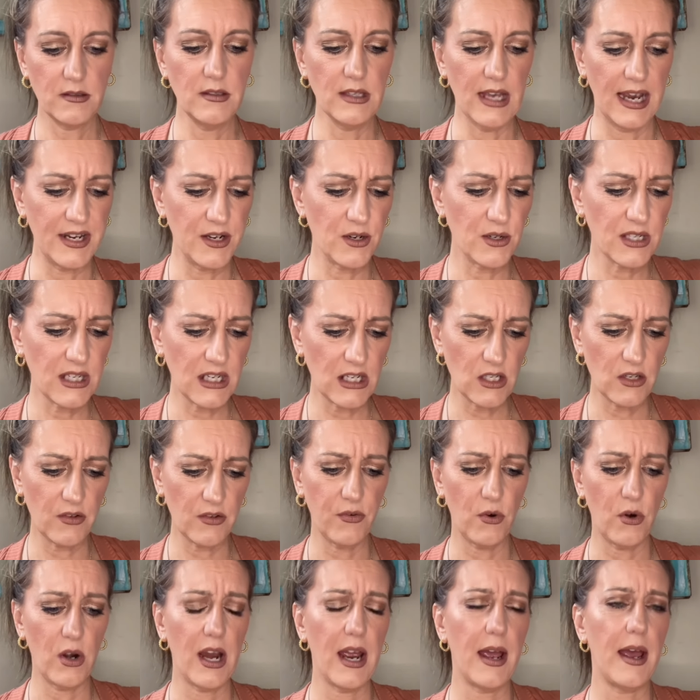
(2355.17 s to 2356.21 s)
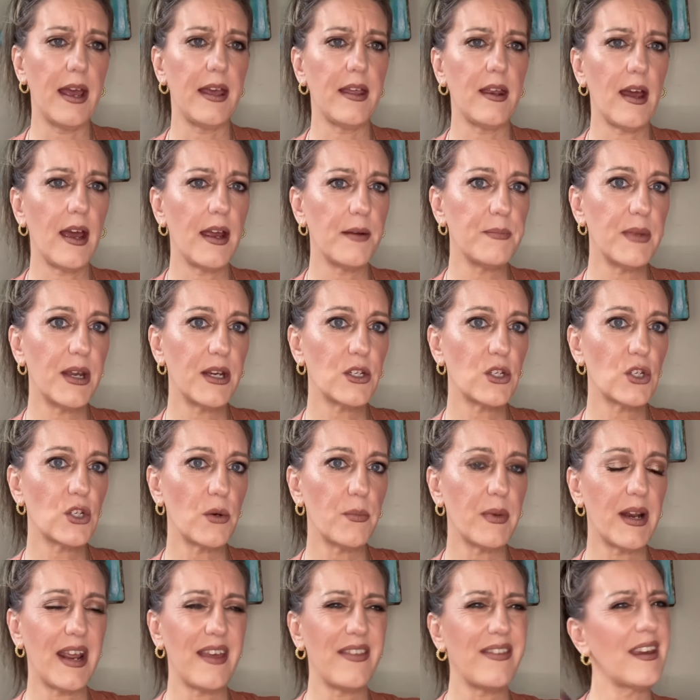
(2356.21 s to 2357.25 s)
know it's at Sephora. I'm not sure,
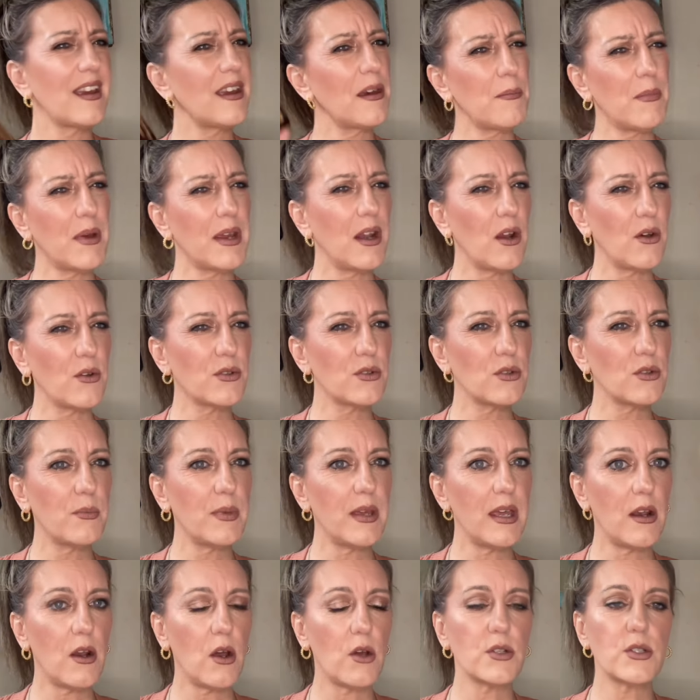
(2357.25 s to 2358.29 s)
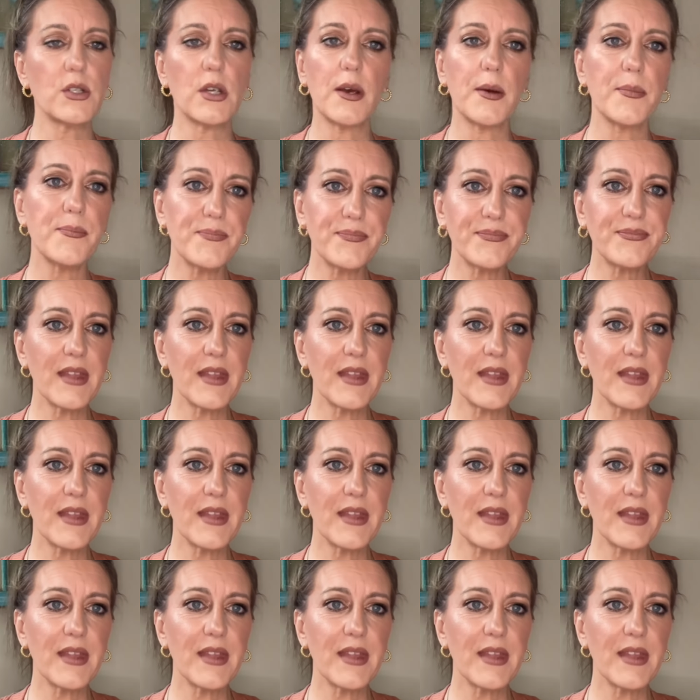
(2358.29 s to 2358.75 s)
but I think it might also be at Ulta.